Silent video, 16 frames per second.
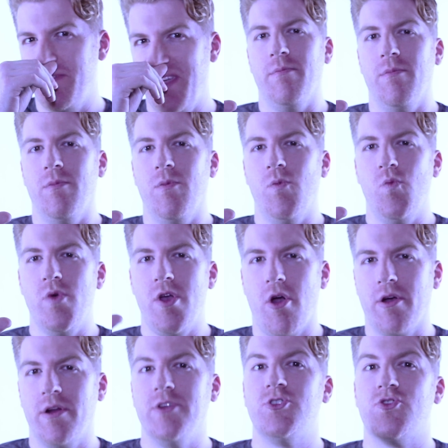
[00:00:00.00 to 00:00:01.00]
Um, we
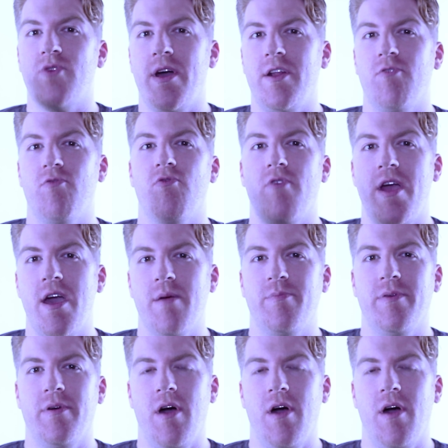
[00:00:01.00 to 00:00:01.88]
are going to try to ramp